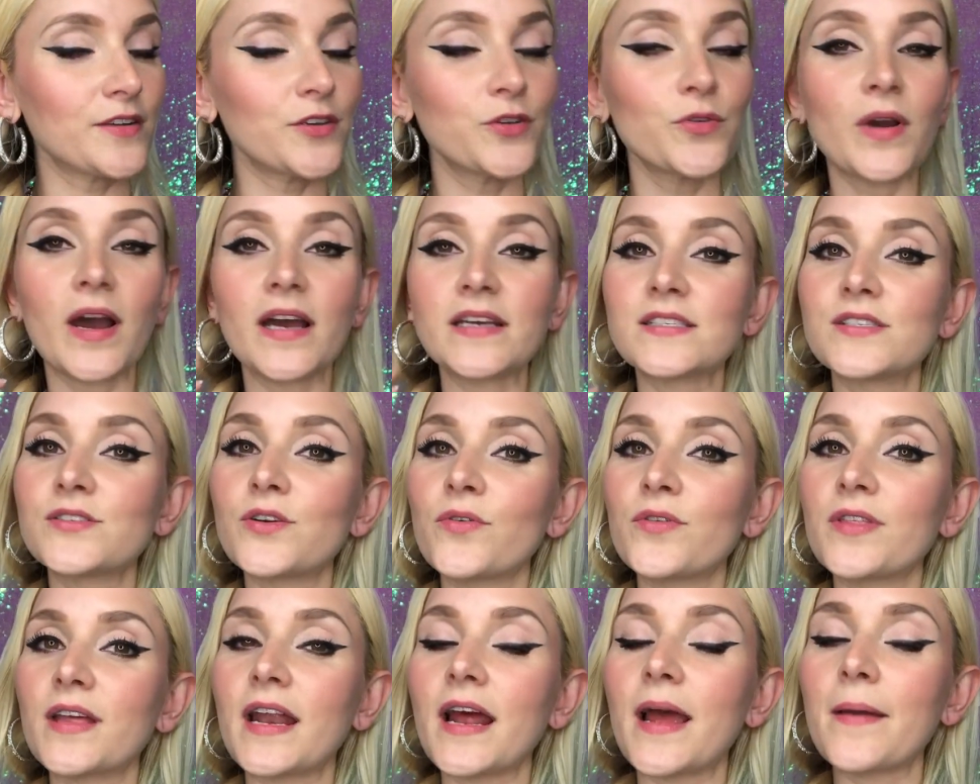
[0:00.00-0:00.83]
You guys
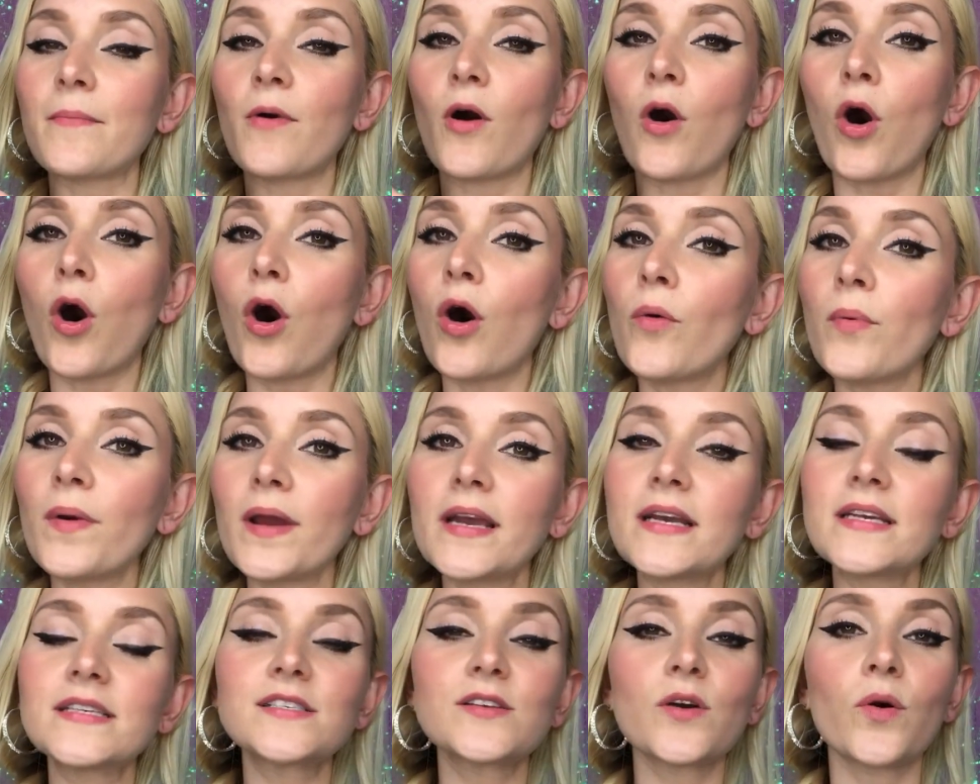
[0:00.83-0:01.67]
know that I'm
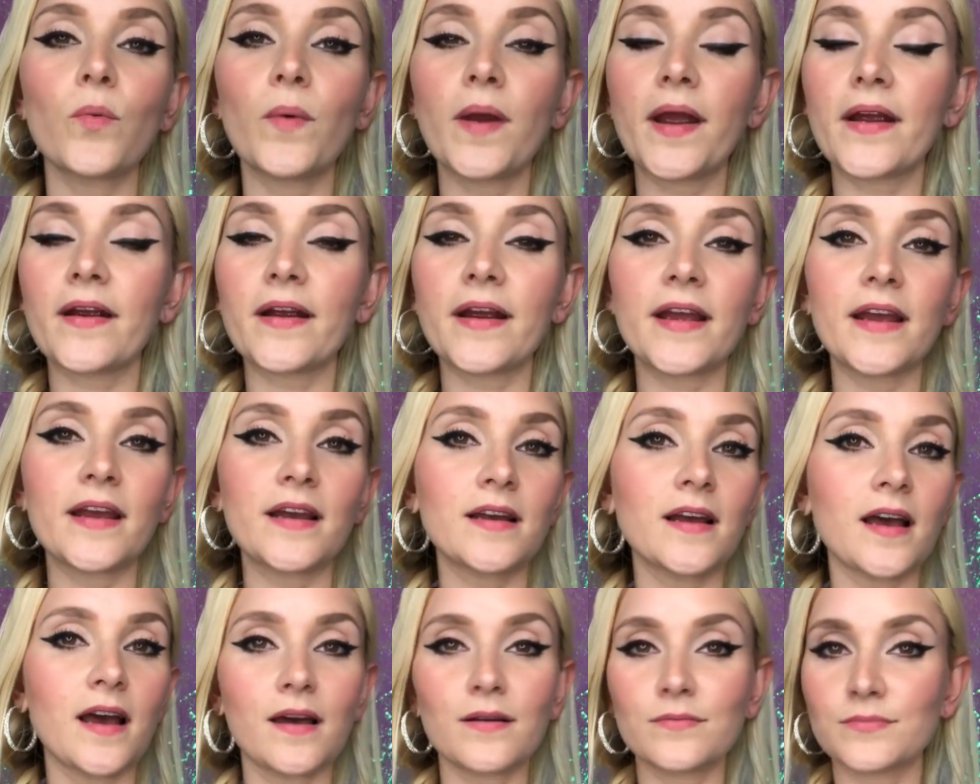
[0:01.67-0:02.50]
always
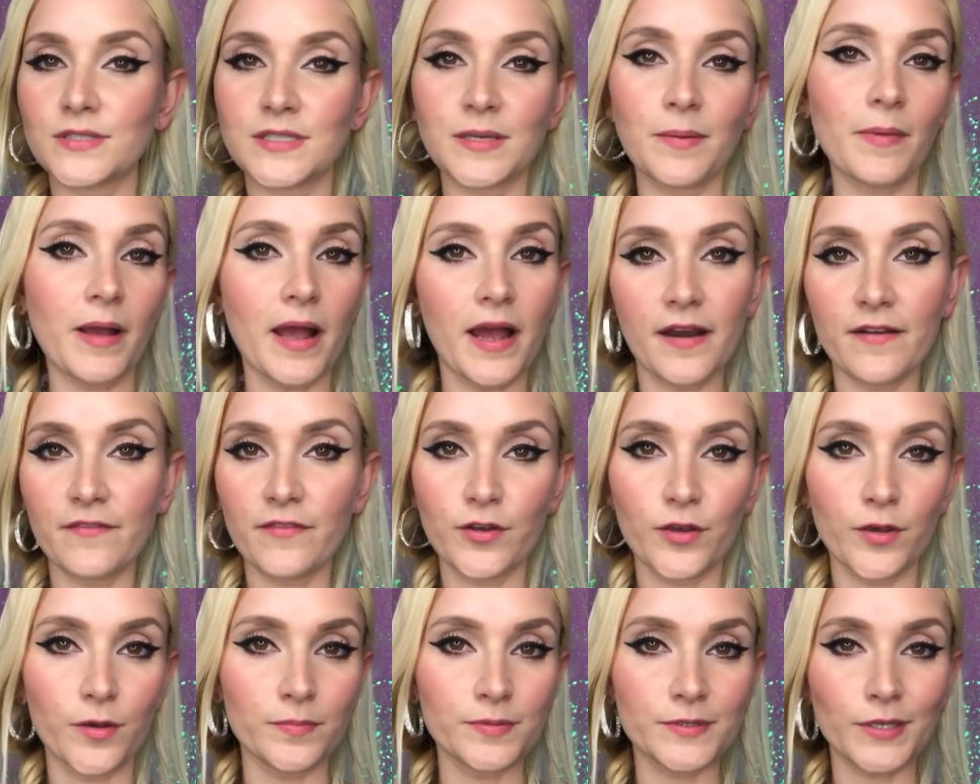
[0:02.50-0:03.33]
wearing some kind of
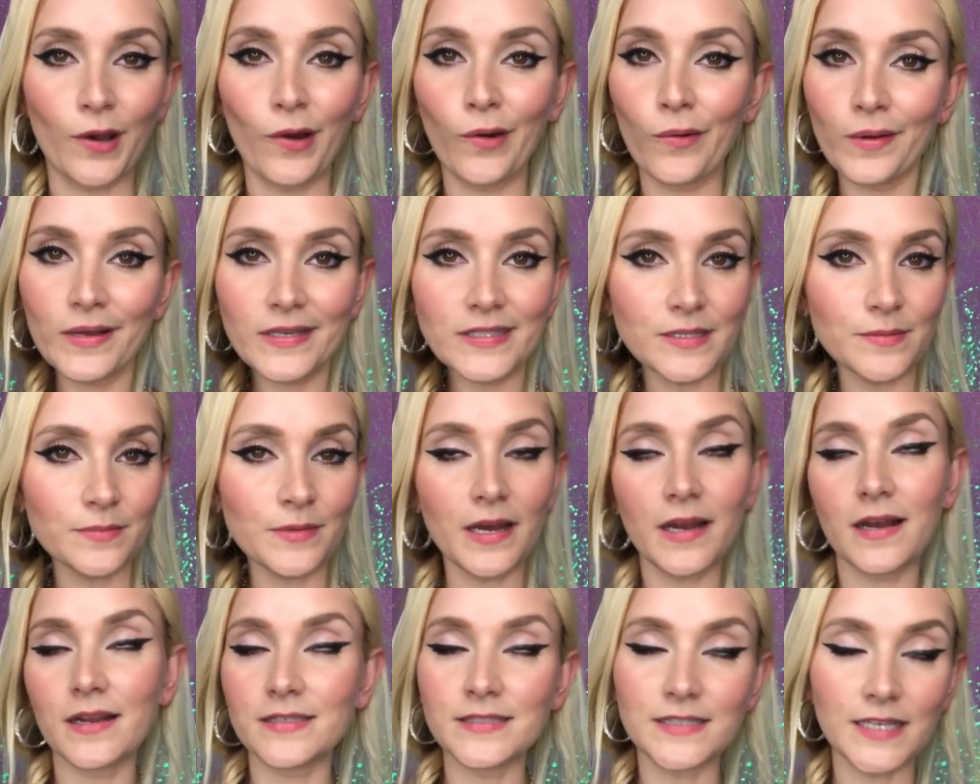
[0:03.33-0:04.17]
hoops, always some
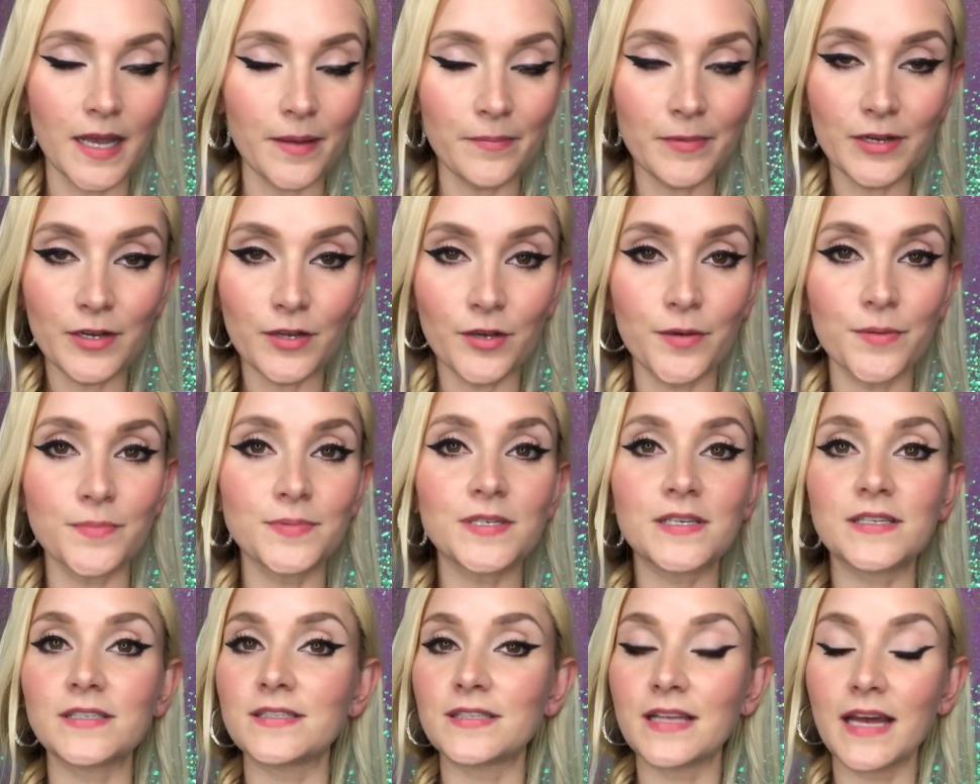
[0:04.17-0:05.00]
kind of diamond
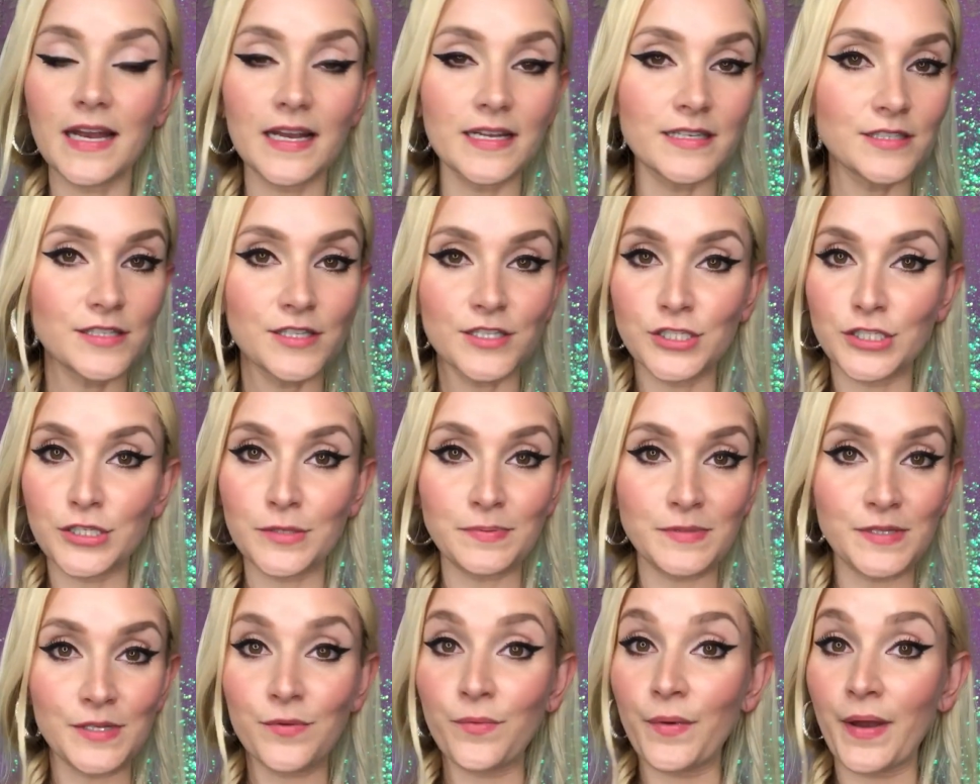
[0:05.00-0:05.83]
hoops, because that is the
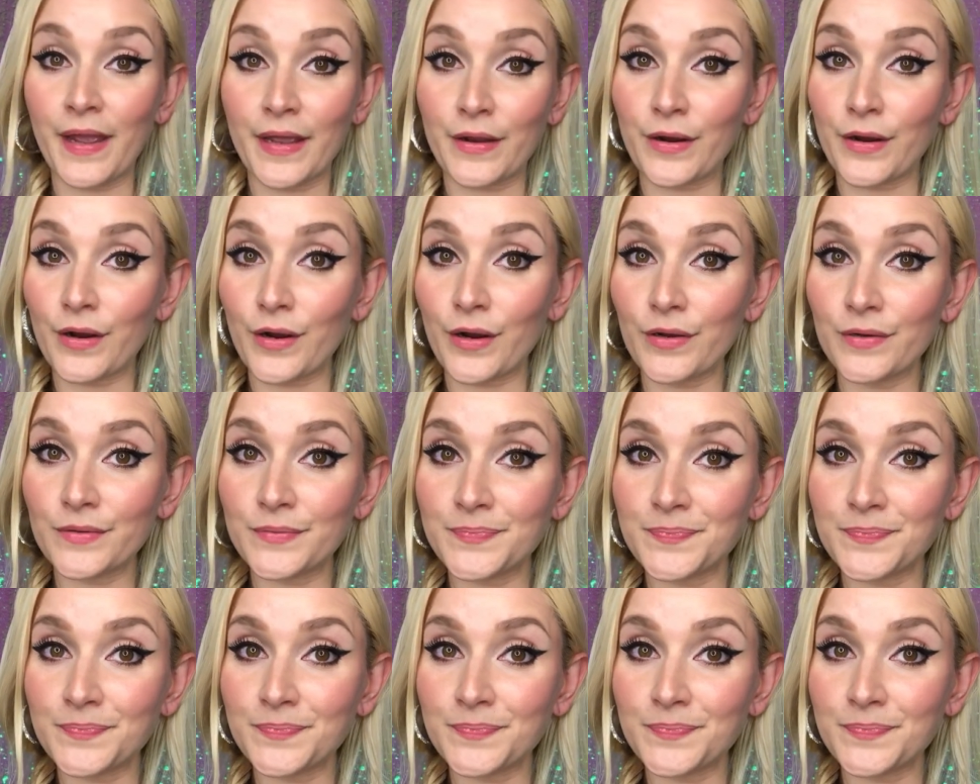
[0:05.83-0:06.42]
gypsy way, girl.